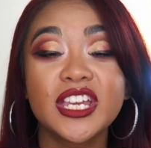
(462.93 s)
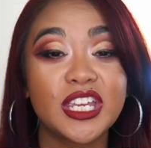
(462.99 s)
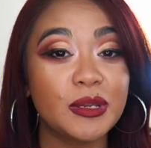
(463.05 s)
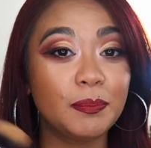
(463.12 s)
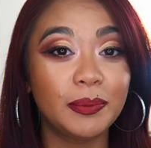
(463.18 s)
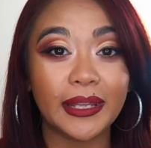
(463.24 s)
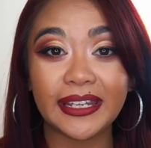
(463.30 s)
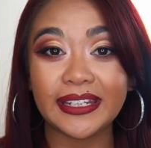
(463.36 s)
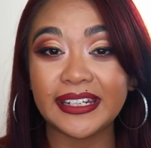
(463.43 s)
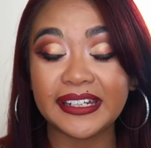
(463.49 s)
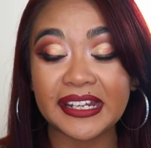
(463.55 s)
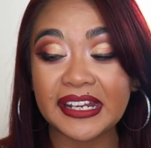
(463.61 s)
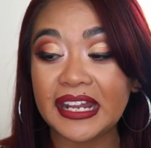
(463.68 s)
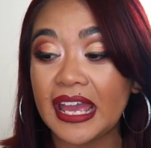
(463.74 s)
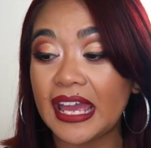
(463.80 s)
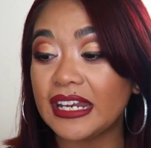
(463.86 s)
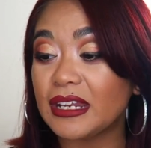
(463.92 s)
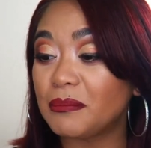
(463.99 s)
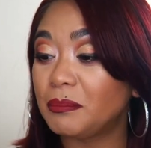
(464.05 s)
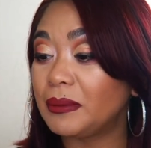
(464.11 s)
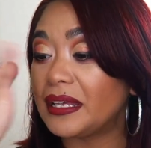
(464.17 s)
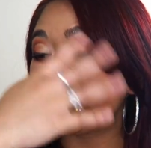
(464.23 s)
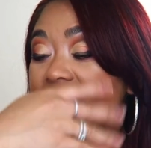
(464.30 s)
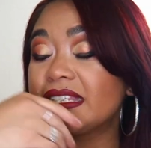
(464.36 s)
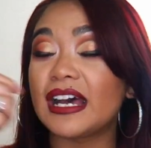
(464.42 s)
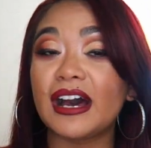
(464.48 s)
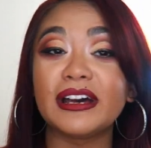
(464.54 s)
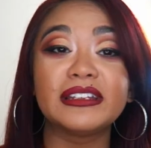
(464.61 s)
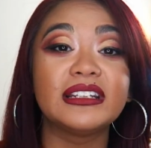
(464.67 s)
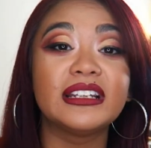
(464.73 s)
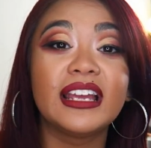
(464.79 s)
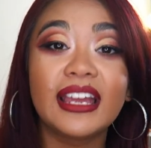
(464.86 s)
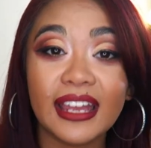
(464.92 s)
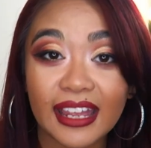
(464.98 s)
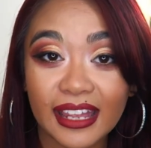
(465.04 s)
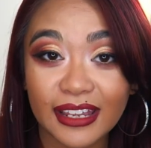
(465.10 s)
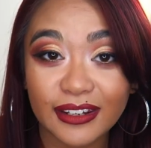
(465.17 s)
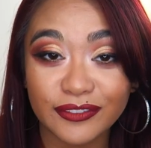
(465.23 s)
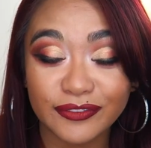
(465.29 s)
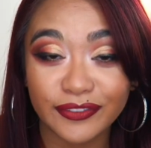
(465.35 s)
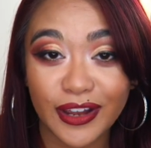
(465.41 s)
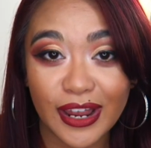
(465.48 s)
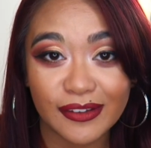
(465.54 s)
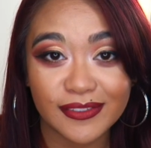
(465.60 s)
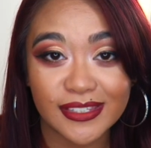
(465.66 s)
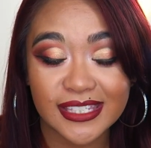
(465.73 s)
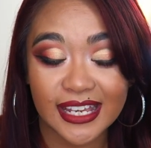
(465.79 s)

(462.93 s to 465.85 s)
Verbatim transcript: You blend it in and it blends out in five